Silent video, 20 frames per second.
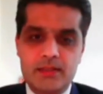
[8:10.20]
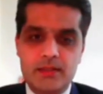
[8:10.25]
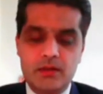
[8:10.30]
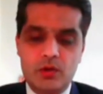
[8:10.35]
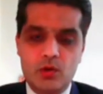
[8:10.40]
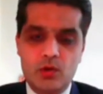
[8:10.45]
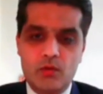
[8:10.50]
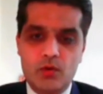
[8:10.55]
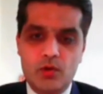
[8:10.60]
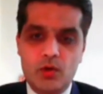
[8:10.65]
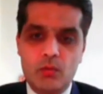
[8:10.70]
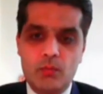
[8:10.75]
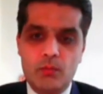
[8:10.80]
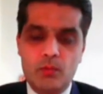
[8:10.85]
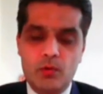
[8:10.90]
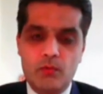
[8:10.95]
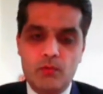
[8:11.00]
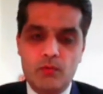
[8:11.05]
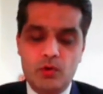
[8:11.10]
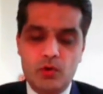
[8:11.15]
overall
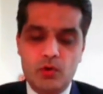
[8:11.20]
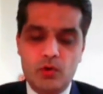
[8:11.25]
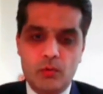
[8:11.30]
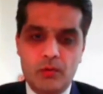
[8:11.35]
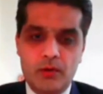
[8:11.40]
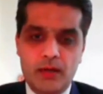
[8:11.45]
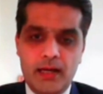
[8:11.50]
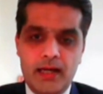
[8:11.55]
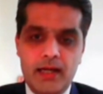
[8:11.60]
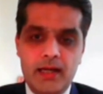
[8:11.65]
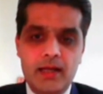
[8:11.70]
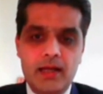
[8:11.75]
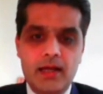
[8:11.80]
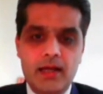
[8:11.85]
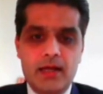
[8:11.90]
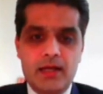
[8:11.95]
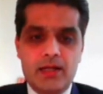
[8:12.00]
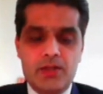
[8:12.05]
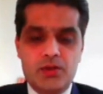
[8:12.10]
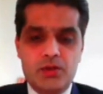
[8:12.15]
portfolio, right?
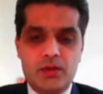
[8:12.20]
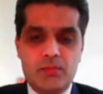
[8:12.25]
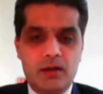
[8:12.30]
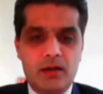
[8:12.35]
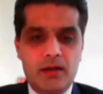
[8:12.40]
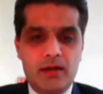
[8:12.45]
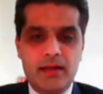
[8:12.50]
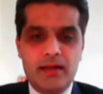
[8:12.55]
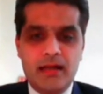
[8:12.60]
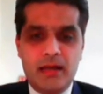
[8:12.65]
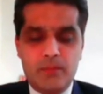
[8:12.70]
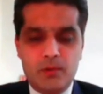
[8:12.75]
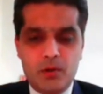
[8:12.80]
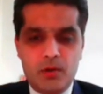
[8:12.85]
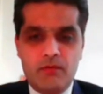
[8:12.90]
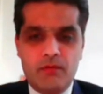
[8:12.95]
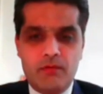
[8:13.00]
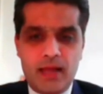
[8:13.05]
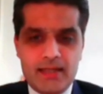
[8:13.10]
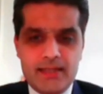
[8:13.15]
So in multi-cap or
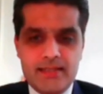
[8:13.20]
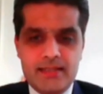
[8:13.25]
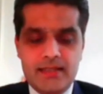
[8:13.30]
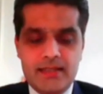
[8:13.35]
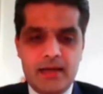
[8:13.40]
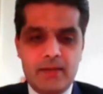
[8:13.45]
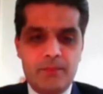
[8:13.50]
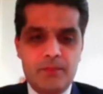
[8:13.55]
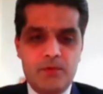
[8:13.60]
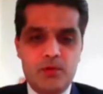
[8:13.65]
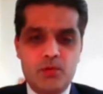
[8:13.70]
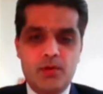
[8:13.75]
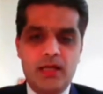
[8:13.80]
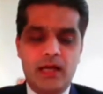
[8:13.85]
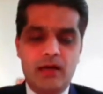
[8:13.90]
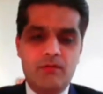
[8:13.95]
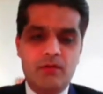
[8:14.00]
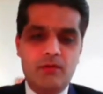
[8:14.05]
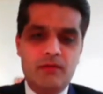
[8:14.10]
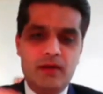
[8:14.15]
a flexi cap, you
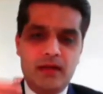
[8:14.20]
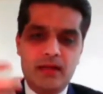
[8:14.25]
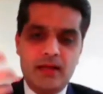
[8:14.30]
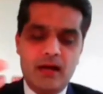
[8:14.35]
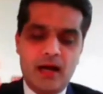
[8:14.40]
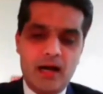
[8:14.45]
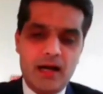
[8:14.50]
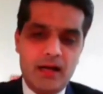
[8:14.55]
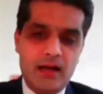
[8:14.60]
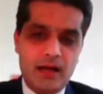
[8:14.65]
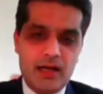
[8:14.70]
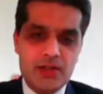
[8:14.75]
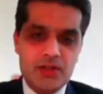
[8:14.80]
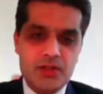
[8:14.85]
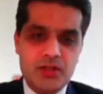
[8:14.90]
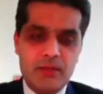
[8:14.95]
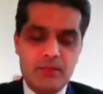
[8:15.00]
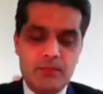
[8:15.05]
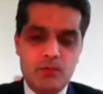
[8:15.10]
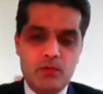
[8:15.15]
can have a very high
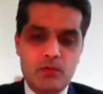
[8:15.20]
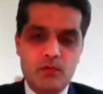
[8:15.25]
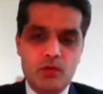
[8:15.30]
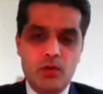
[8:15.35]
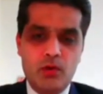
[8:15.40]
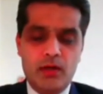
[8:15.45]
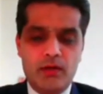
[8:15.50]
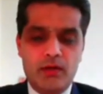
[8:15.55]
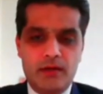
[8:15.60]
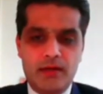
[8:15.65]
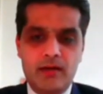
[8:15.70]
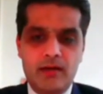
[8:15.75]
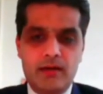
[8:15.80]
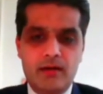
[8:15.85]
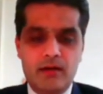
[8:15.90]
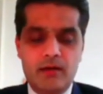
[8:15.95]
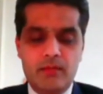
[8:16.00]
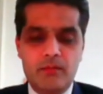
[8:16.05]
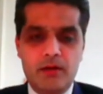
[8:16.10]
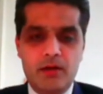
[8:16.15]
large cap portfolio and a very
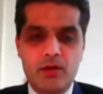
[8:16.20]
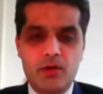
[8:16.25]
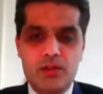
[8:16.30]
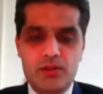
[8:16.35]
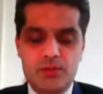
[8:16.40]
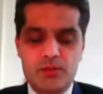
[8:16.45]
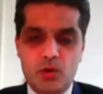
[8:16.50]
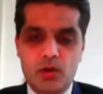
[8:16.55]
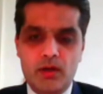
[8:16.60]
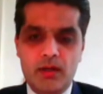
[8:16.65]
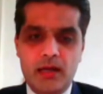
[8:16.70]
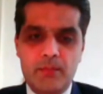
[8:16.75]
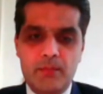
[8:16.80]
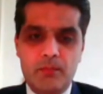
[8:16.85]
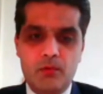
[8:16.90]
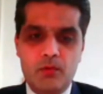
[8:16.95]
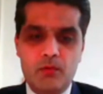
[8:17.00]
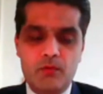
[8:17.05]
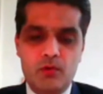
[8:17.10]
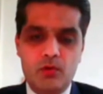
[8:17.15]
little mid or a small
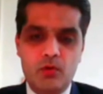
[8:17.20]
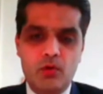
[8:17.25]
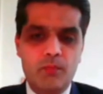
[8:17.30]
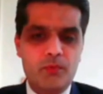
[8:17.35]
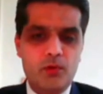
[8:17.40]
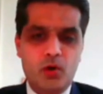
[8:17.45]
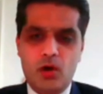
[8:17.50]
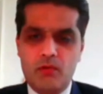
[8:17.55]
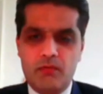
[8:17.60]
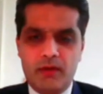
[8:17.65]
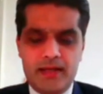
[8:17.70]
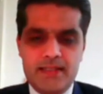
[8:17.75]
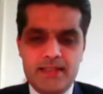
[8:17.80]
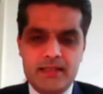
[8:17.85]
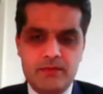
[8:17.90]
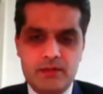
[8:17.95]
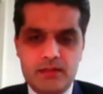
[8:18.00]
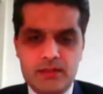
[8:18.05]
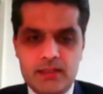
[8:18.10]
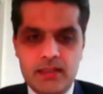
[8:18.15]
cap portfolio, or
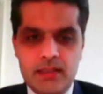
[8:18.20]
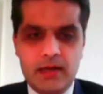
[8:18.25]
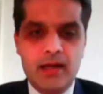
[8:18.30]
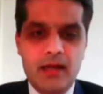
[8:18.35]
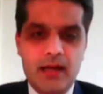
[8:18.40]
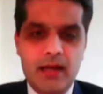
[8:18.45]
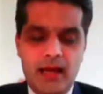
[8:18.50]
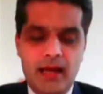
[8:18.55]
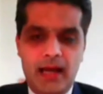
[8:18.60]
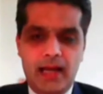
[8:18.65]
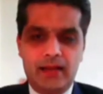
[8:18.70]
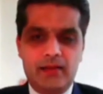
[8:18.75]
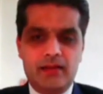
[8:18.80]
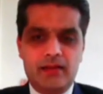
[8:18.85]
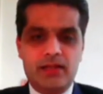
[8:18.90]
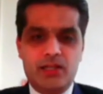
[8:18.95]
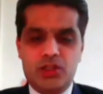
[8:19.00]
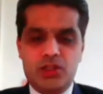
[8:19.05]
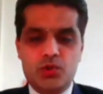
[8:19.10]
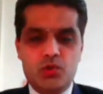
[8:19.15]
vice versa. And
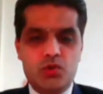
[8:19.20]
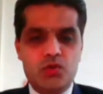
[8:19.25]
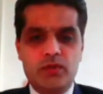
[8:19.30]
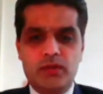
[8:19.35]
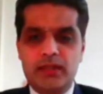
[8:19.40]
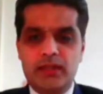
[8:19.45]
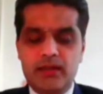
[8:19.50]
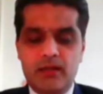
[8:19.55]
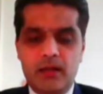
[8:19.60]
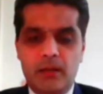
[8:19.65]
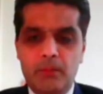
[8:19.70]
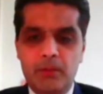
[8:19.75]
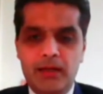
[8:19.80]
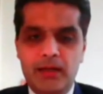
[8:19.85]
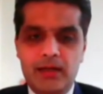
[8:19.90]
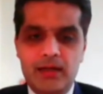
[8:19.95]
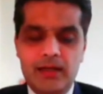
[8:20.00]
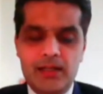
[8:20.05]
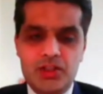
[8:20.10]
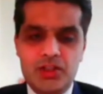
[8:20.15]
the ratios will then
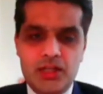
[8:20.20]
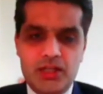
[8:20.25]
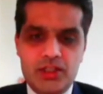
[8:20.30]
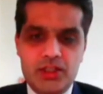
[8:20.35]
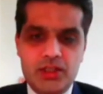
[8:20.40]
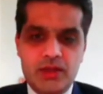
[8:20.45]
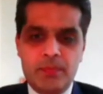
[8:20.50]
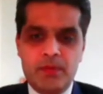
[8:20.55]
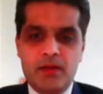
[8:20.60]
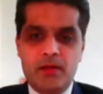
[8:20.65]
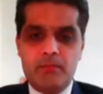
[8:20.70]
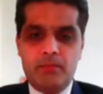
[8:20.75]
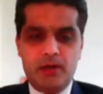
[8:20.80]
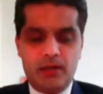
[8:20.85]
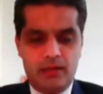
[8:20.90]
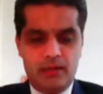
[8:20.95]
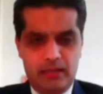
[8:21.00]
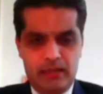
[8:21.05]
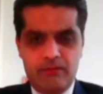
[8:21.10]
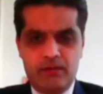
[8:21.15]
completely change.
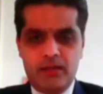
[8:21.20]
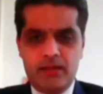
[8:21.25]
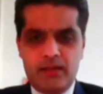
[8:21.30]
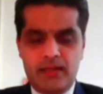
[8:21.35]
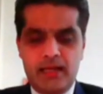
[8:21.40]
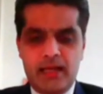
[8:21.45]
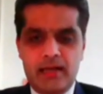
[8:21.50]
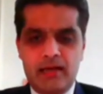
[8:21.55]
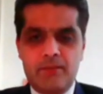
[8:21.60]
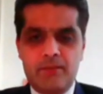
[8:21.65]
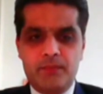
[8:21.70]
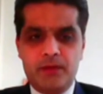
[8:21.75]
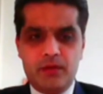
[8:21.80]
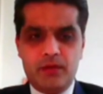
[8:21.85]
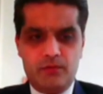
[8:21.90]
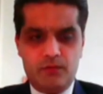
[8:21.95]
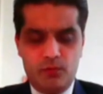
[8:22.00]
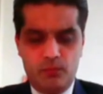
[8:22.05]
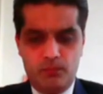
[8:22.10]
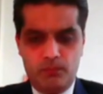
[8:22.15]
But even then,
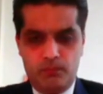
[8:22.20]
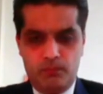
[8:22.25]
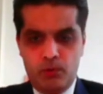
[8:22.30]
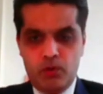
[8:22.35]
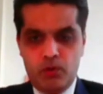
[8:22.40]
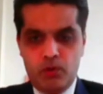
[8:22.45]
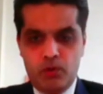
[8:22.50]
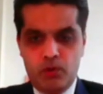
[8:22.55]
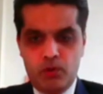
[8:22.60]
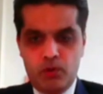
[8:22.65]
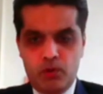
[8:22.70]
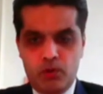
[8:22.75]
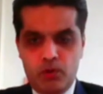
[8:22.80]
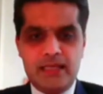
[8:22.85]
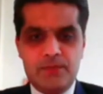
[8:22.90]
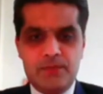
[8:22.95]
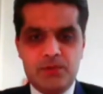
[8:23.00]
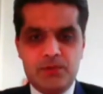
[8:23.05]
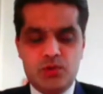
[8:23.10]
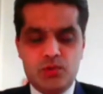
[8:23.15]
if you put all
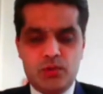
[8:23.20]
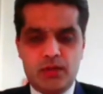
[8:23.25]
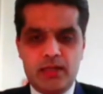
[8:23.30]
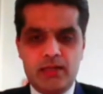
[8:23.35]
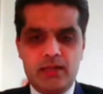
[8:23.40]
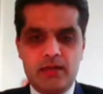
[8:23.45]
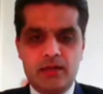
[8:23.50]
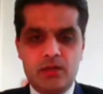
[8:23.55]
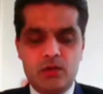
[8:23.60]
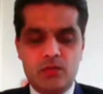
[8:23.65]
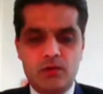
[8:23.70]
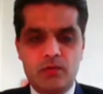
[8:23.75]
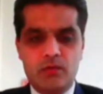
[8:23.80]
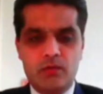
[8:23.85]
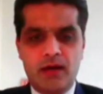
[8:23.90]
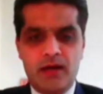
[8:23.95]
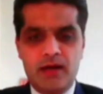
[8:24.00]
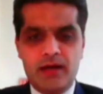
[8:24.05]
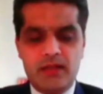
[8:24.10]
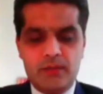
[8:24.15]
the schemes together, you
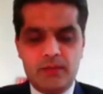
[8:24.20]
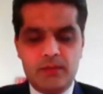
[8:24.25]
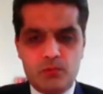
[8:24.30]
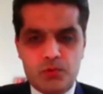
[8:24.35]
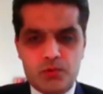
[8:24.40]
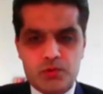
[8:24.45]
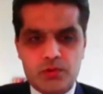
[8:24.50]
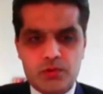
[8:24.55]
will find that